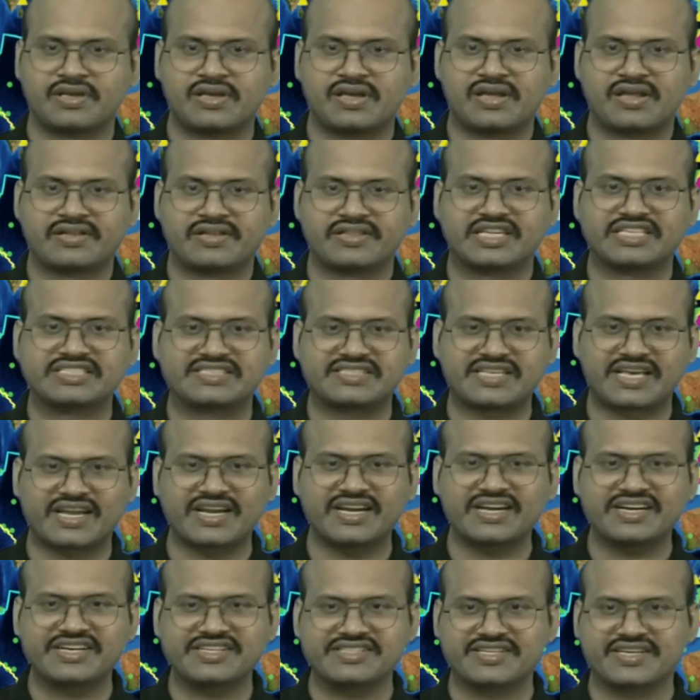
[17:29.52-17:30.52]
The
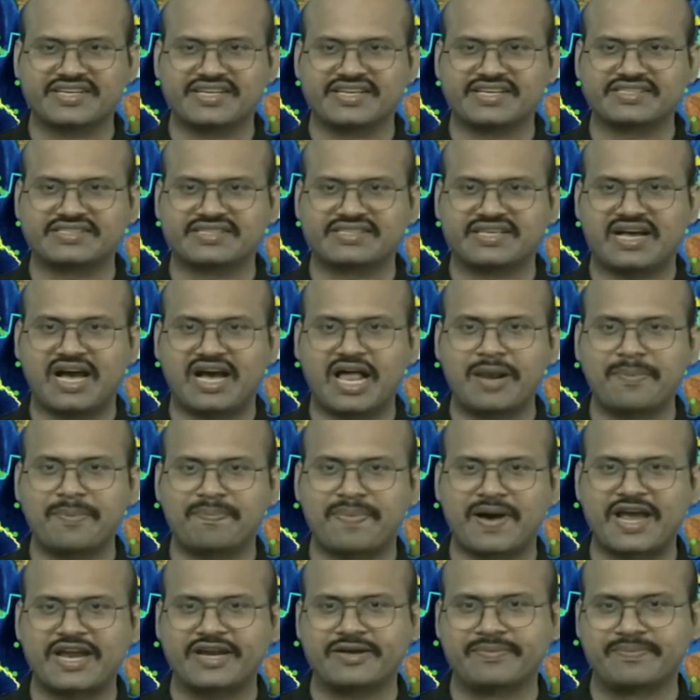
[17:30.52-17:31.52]
second region is
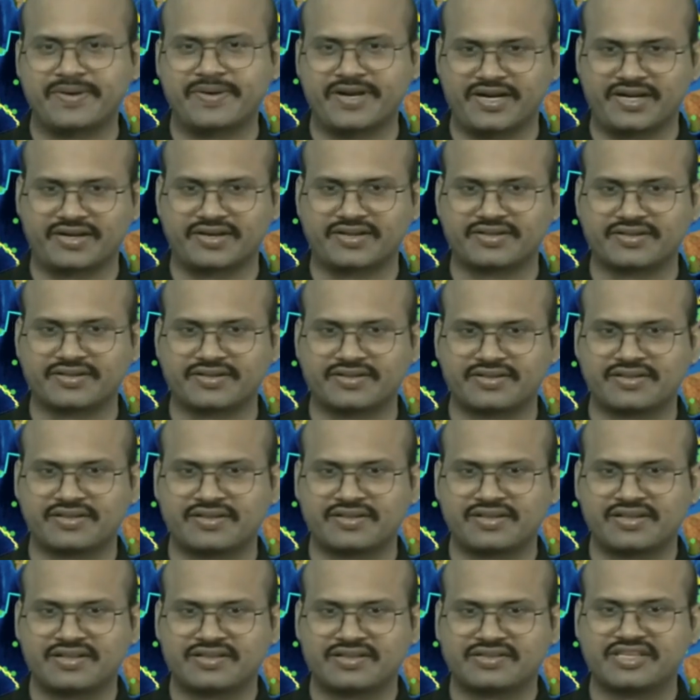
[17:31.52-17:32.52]
Alpide belt.
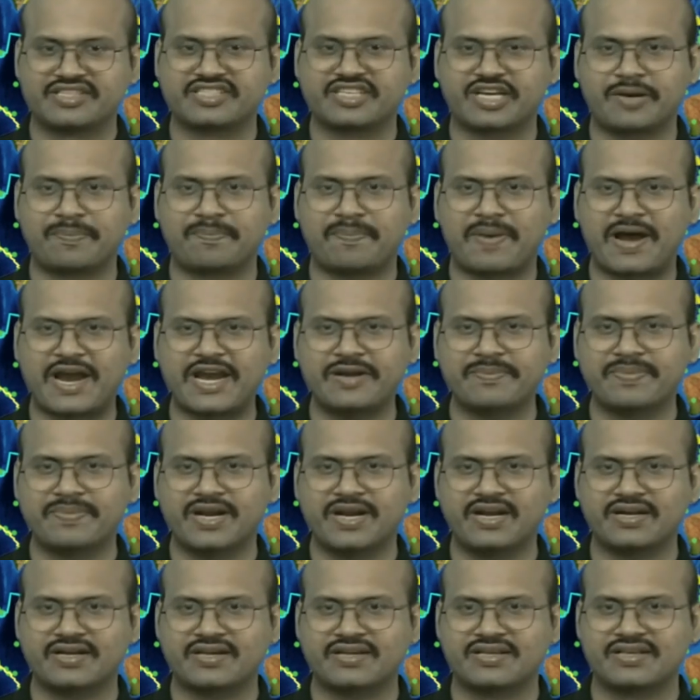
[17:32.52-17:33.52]
This Alpide
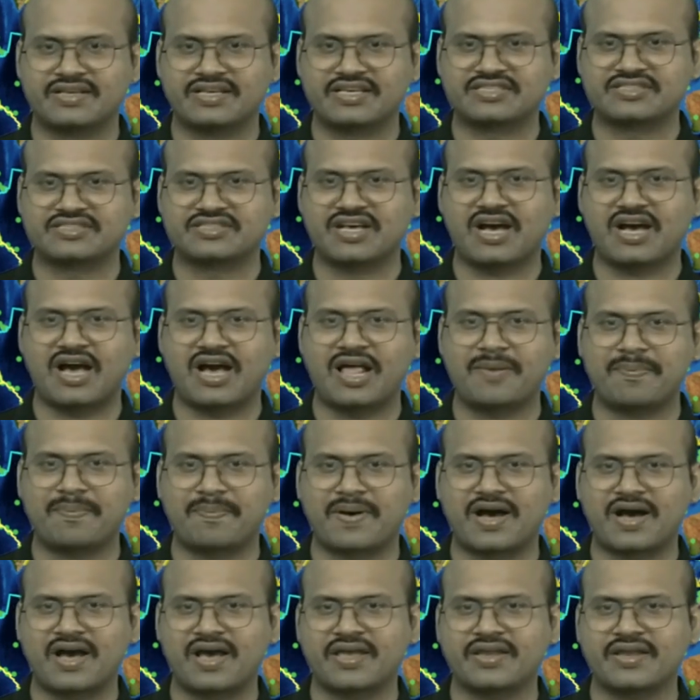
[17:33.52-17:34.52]
belt is the
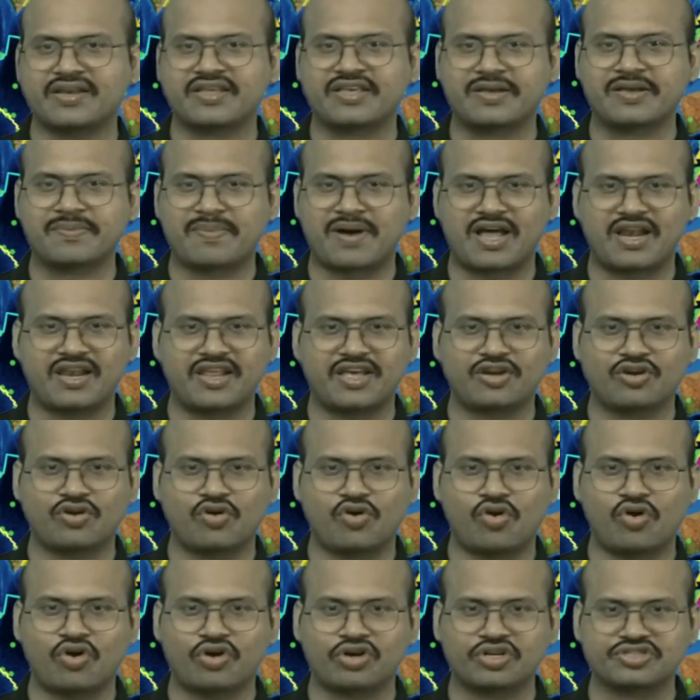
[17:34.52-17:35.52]
Alpine-Himalayan
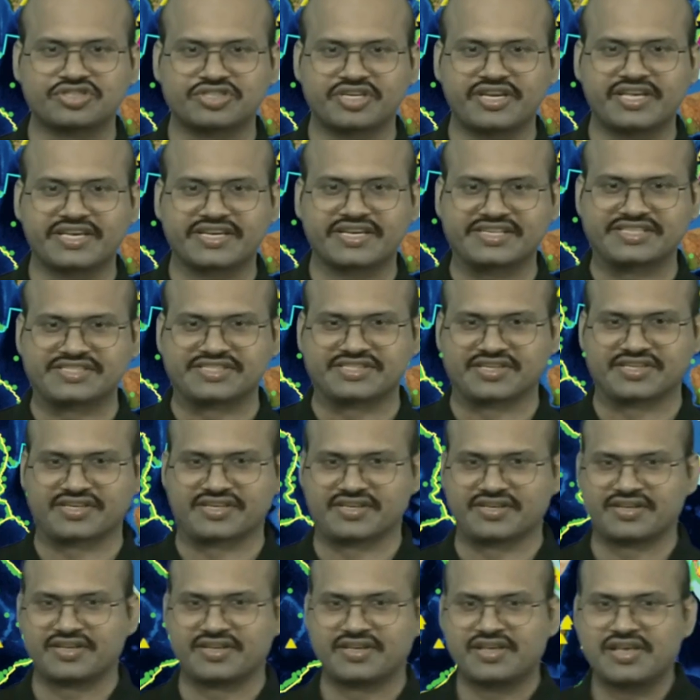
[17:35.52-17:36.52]
orogenic region.